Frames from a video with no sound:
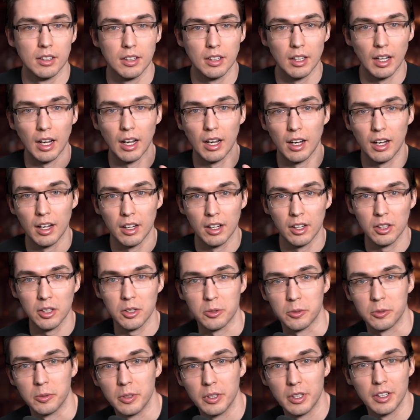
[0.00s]

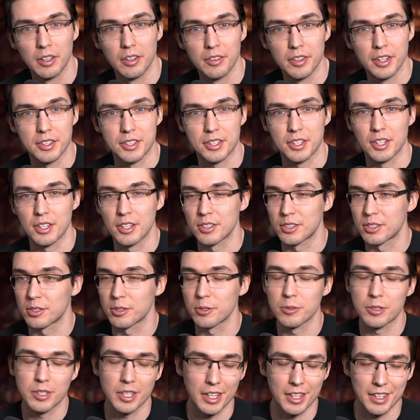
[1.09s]
Hello. This is
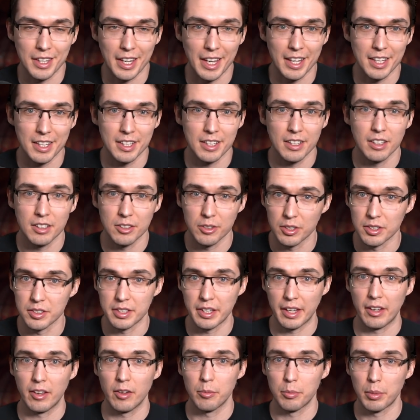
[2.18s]
Lt.Eddy. You can
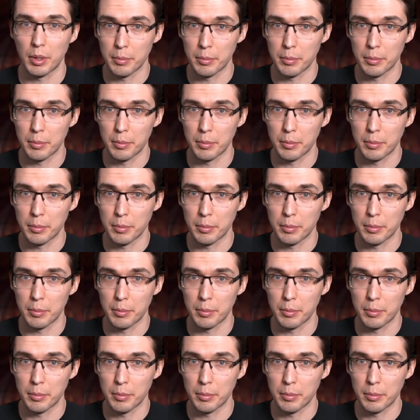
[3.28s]
tell by